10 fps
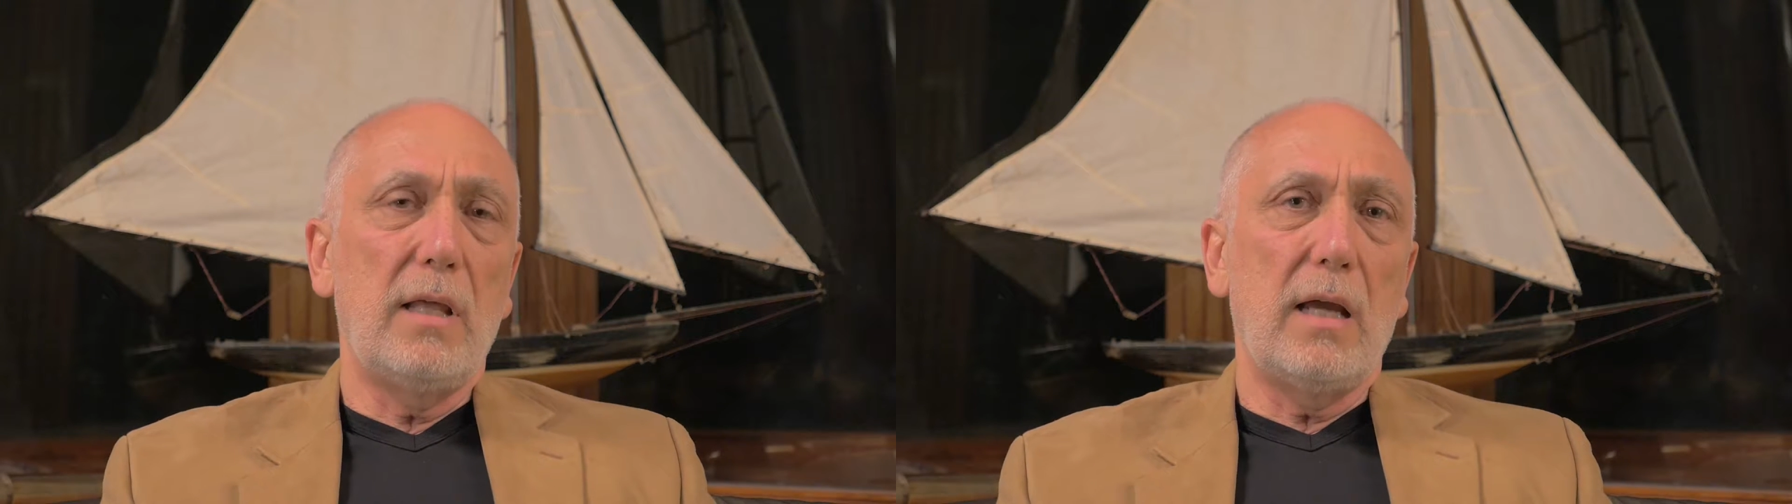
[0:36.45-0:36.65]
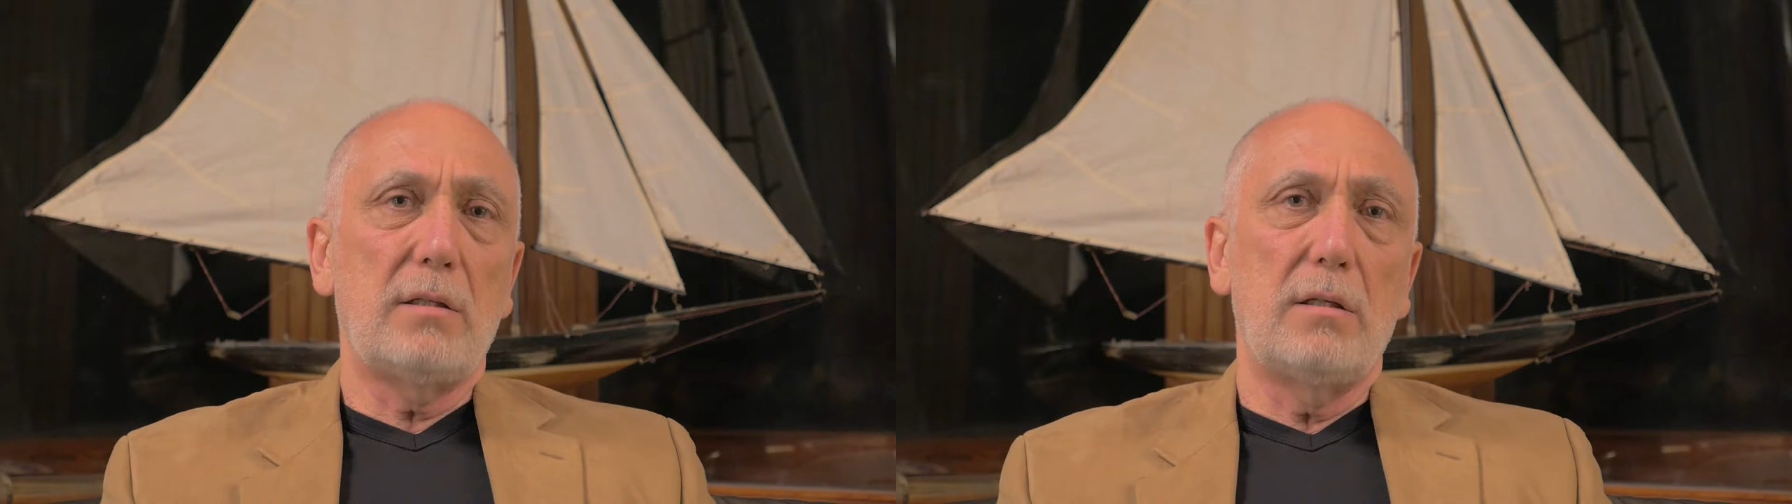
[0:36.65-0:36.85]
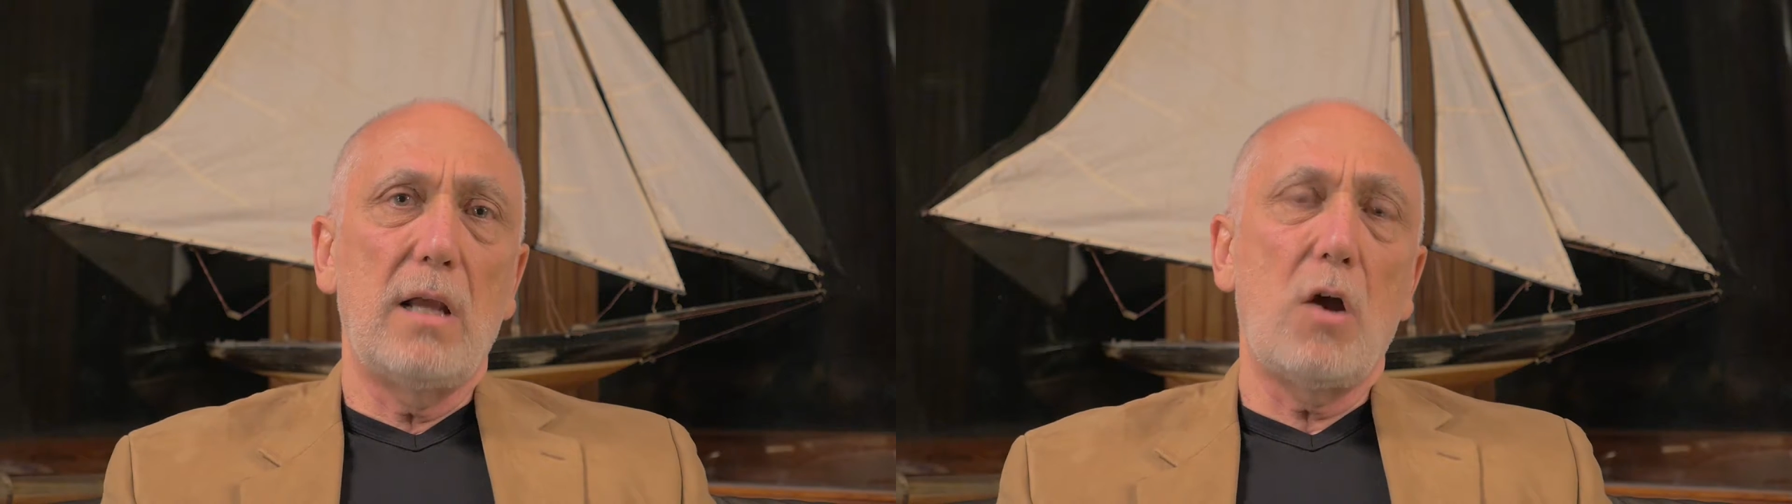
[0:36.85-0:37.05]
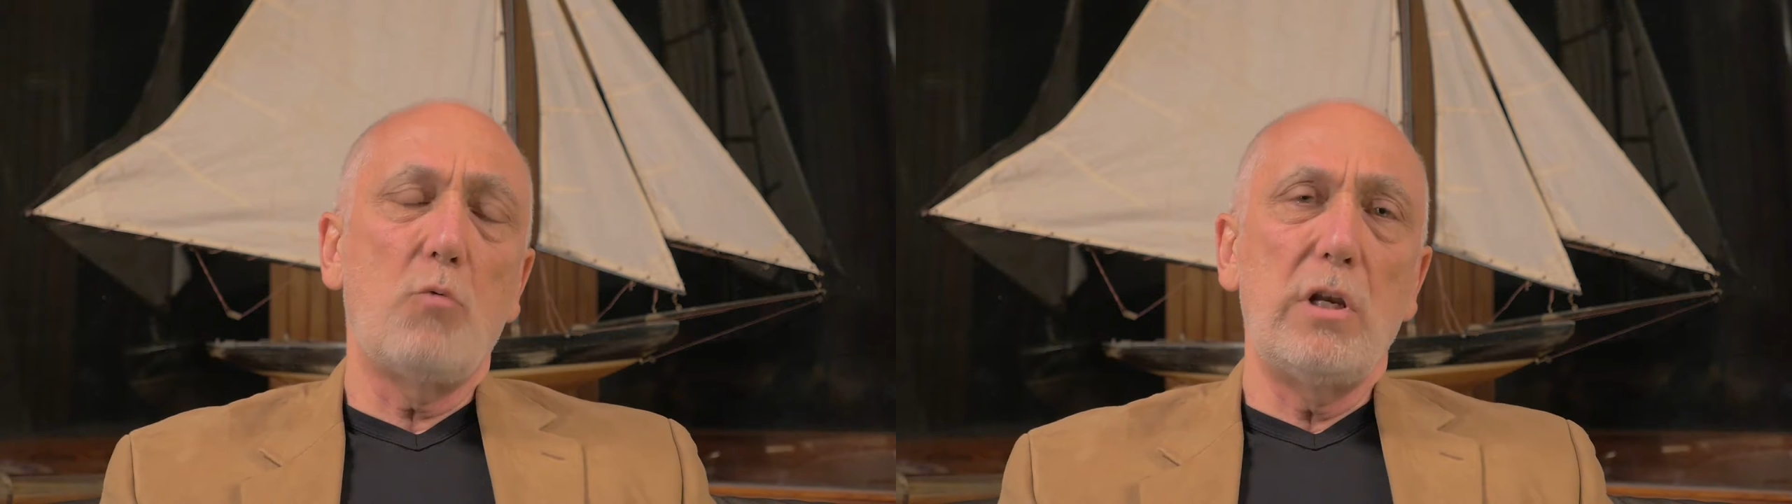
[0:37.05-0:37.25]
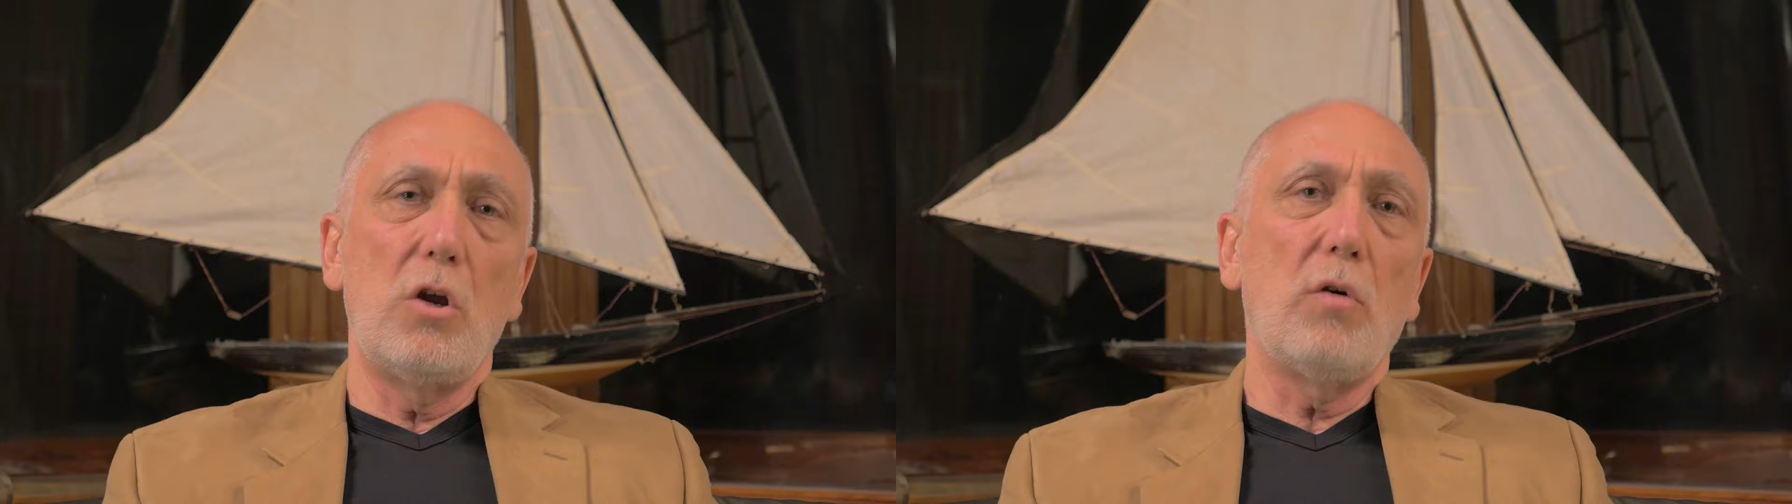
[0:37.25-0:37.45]
that now
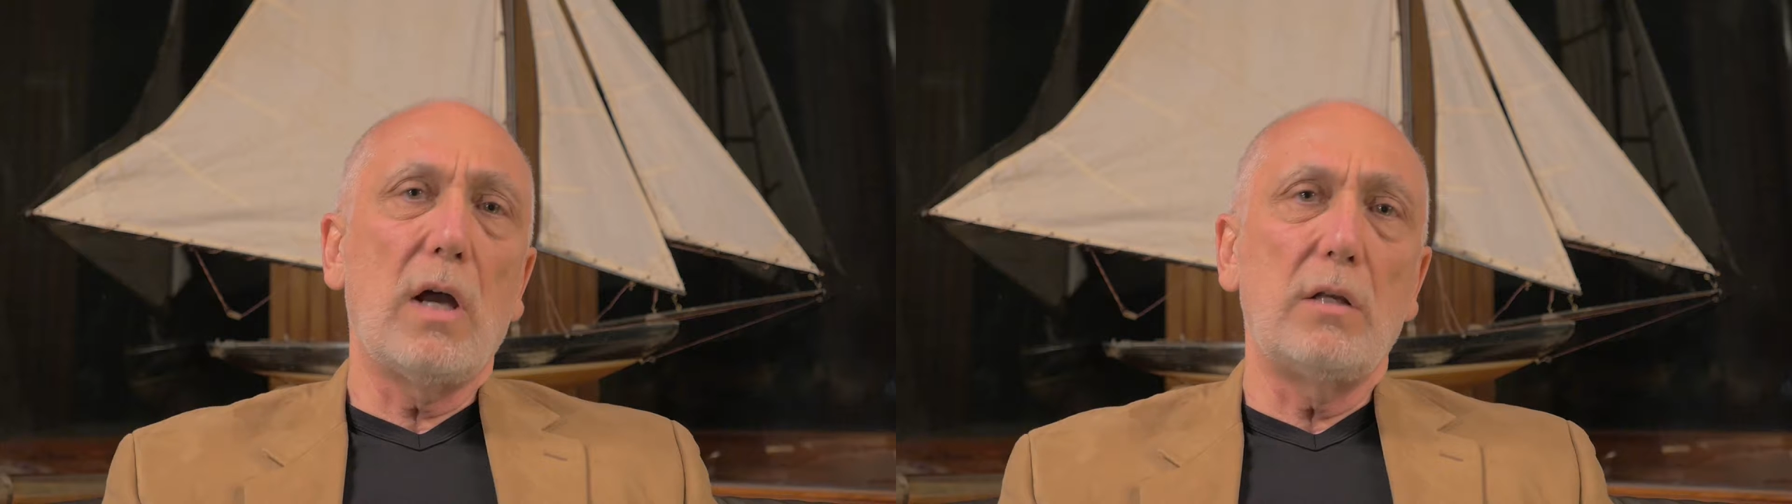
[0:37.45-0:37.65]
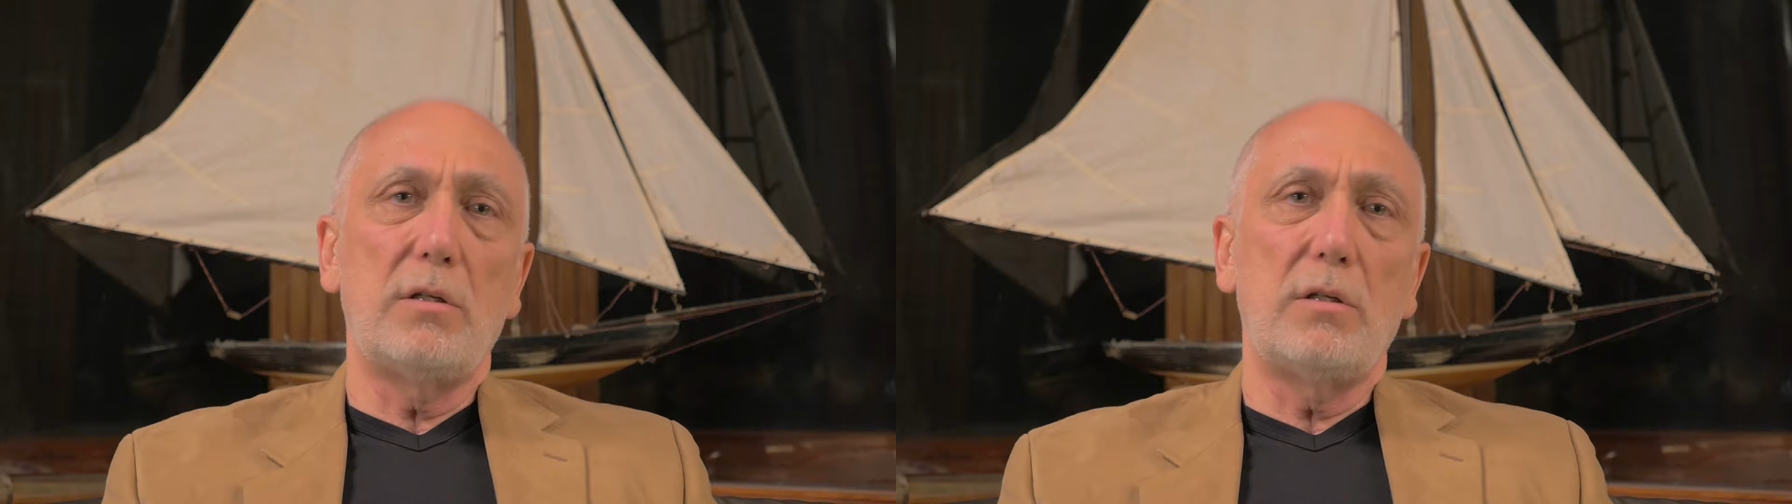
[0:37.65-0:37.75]
we know how